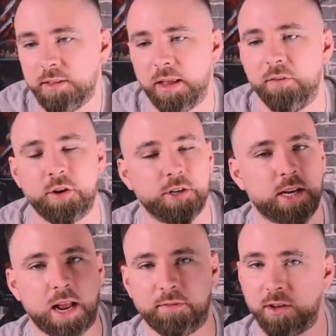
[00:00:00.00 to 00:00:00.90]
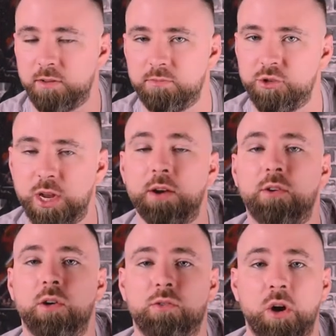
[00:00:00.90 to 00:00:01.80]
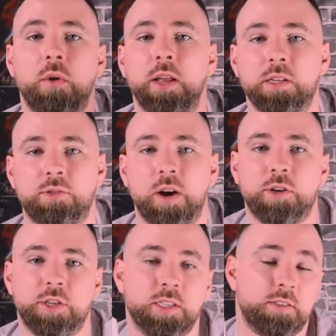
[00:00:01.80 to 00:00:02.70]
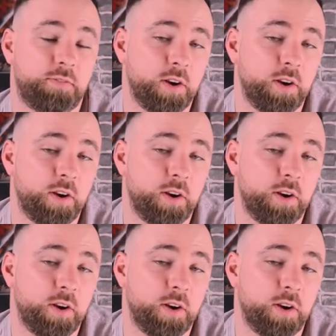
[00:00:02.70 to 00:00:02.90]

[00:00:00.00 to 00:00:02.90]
They give you just kind of a general growing instructions,